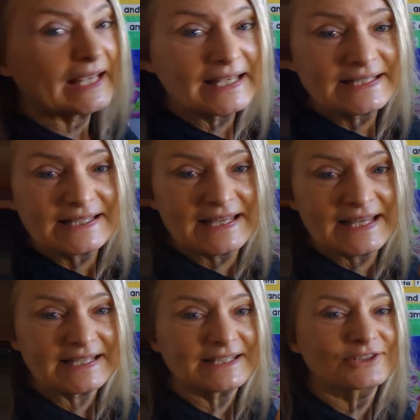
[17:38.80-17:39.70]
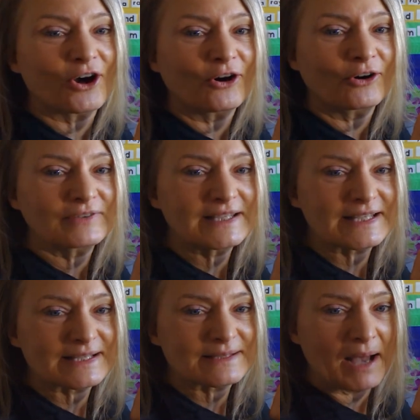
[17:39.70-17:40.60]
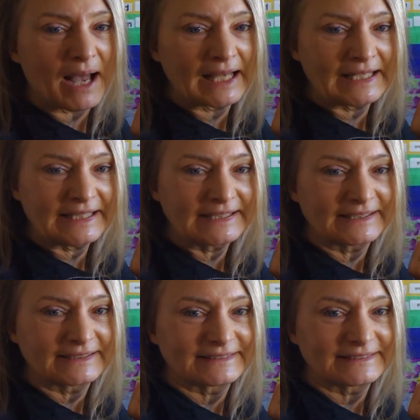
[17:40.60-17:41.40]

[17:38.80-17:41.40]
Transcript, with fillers: Is this dolphin smiling?